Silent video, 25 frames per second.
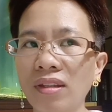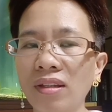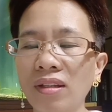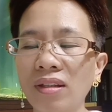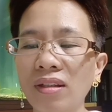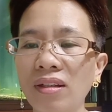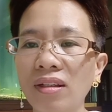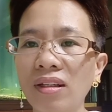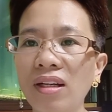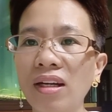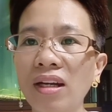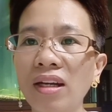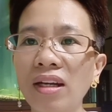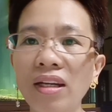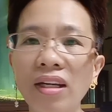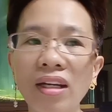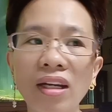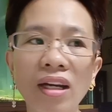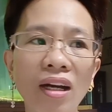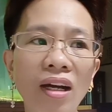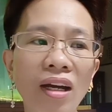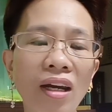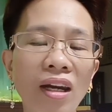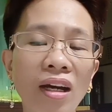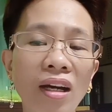Gaya
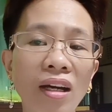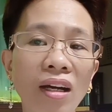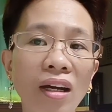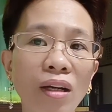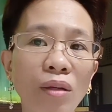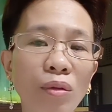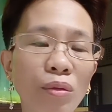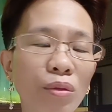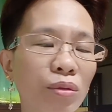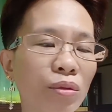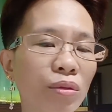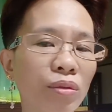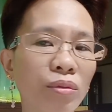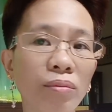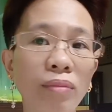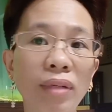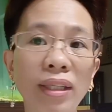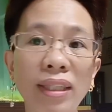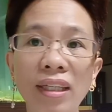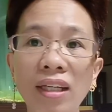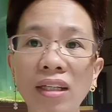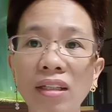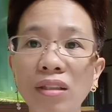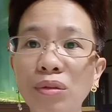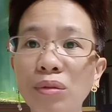ng alaga kong
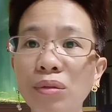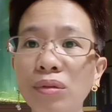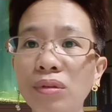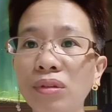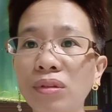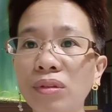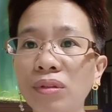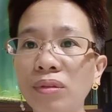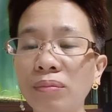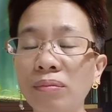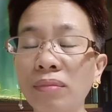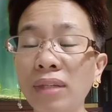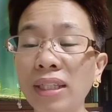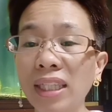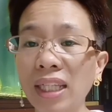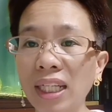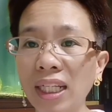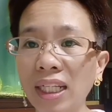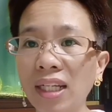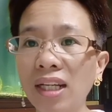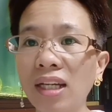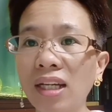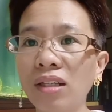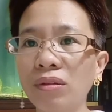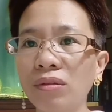matanda
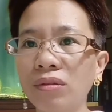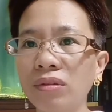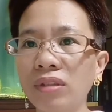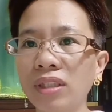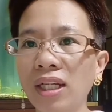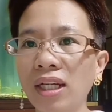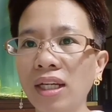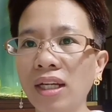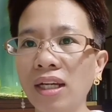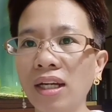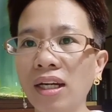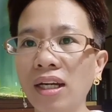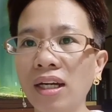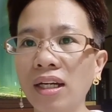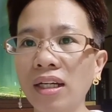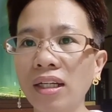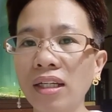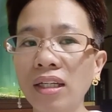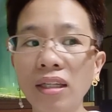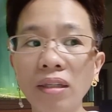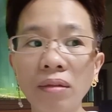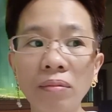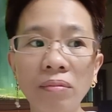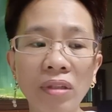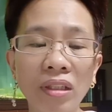noon na lalaki,
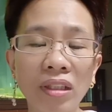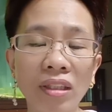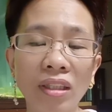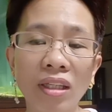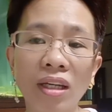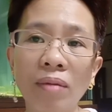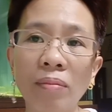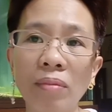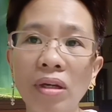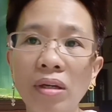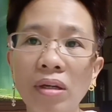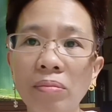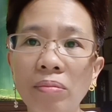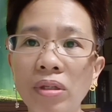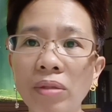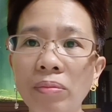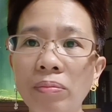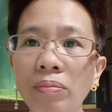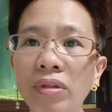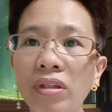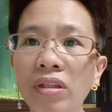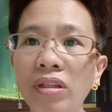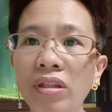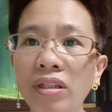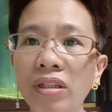every time I
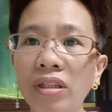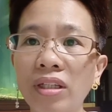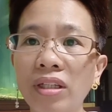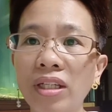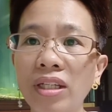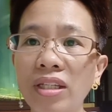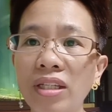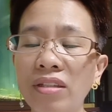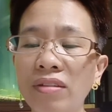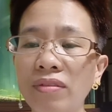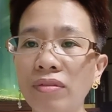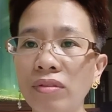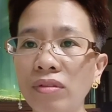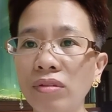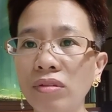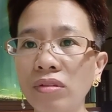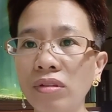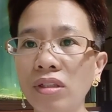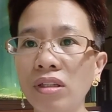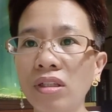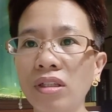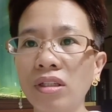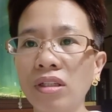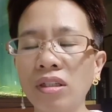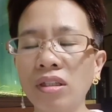prepare his food,
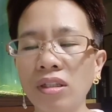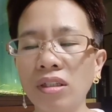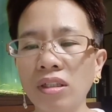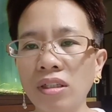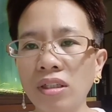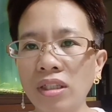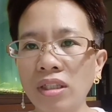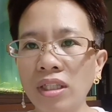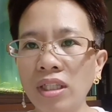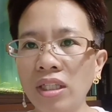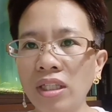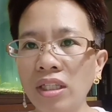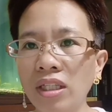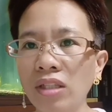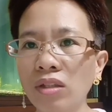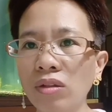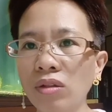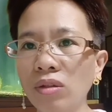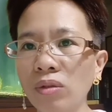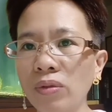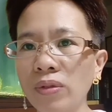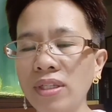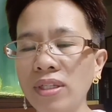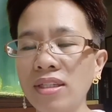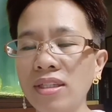he
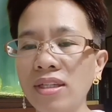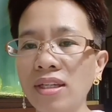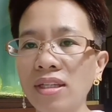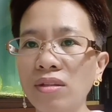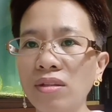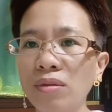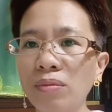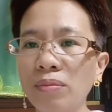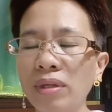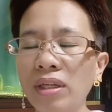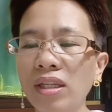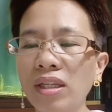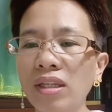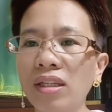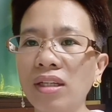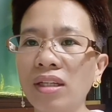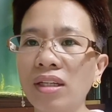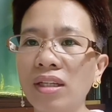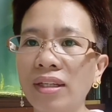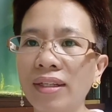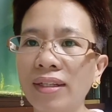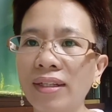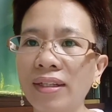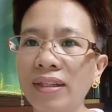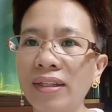always say to me,
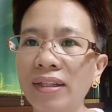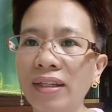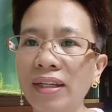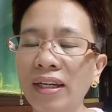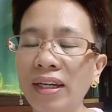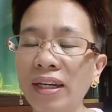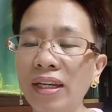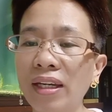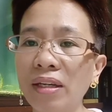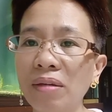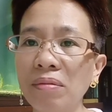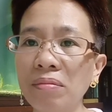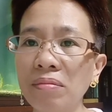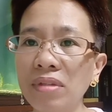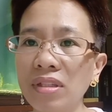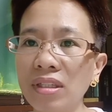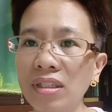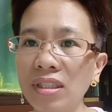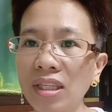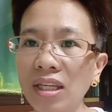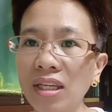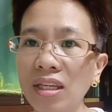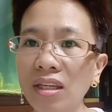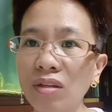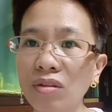"Ems,
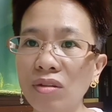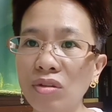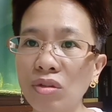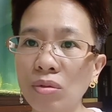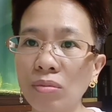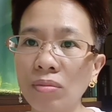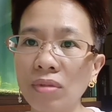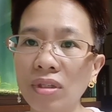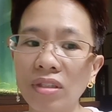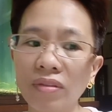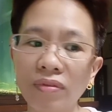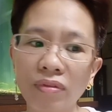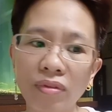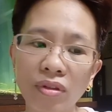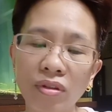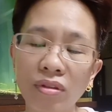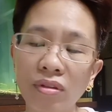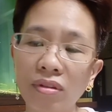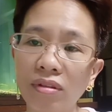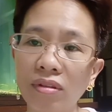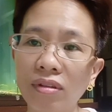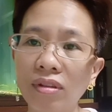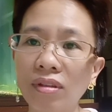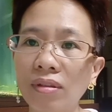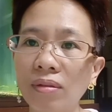thank you so much for
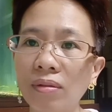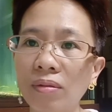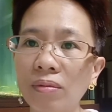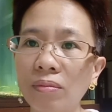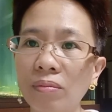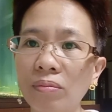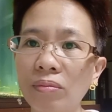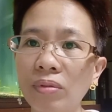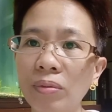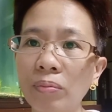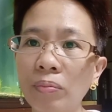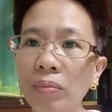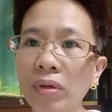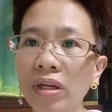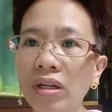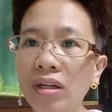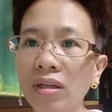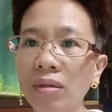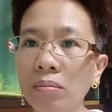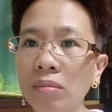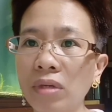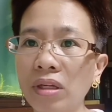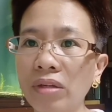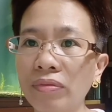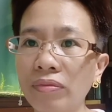
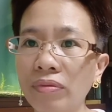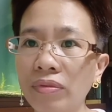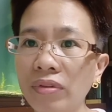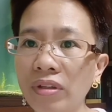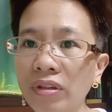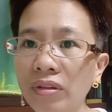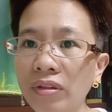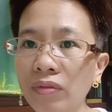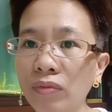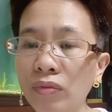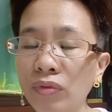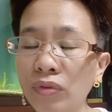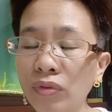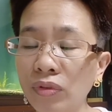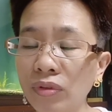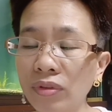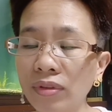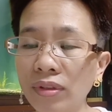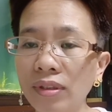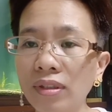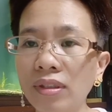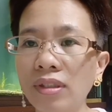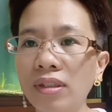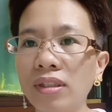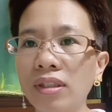preparing my food.
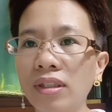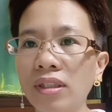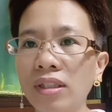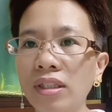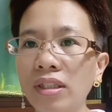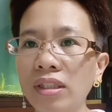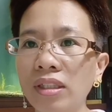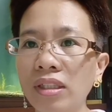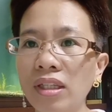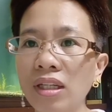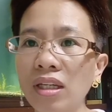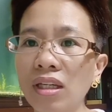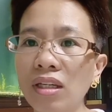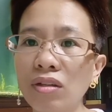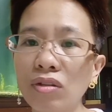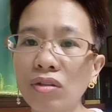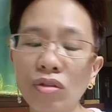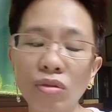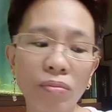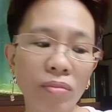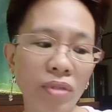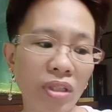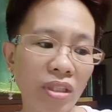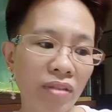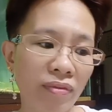Thank you so
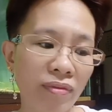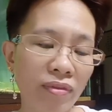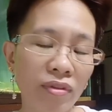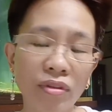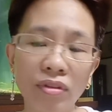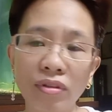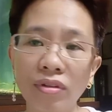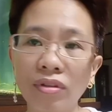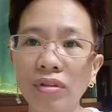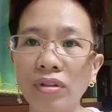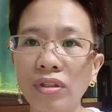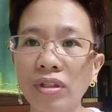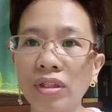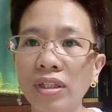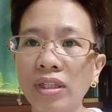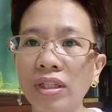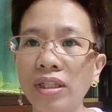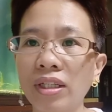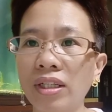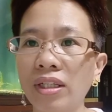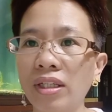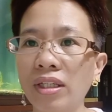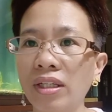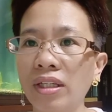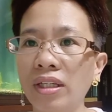much for
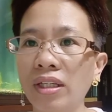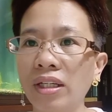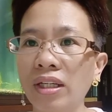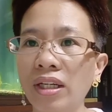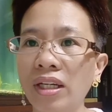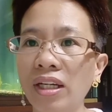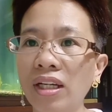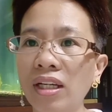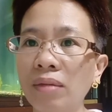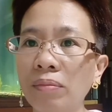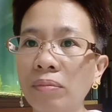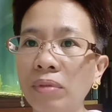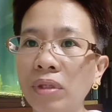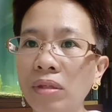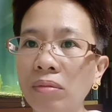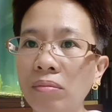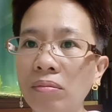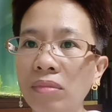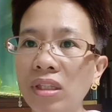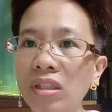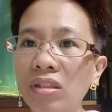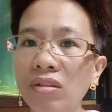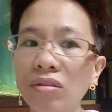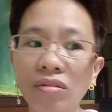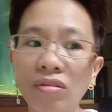helping
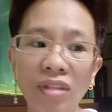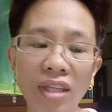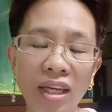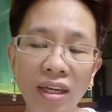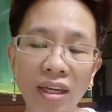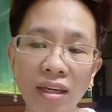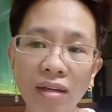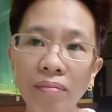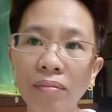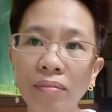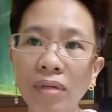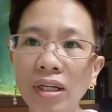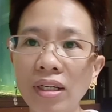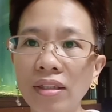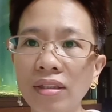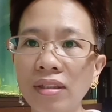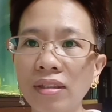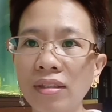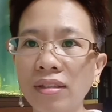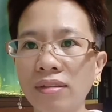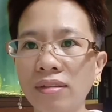me to take a bath.